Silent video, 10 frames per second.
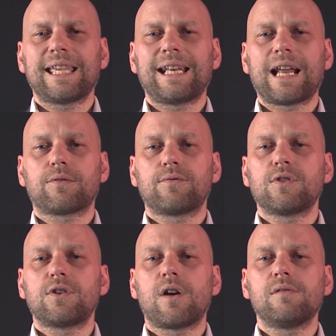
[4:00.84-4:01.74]
in and out through
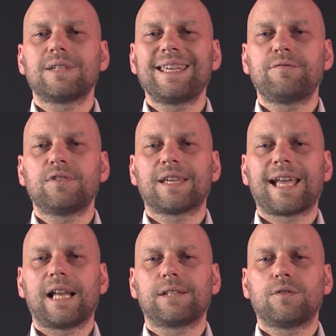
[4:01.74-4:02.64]
the nose, if you
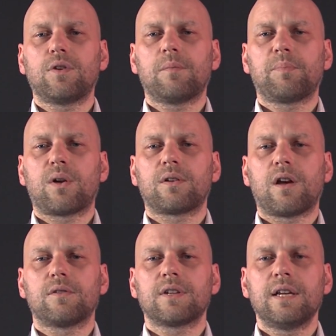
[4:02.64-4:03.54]
can. If you've got a blocked
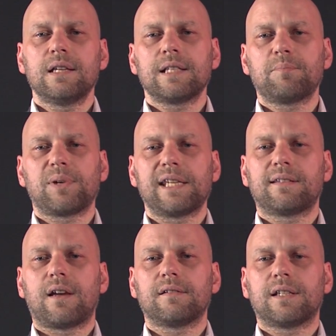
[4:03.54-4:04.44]
nose, then please
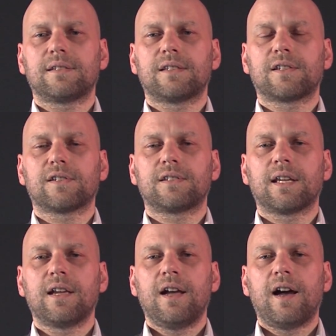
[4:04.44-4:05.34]
don't, it's disgusting.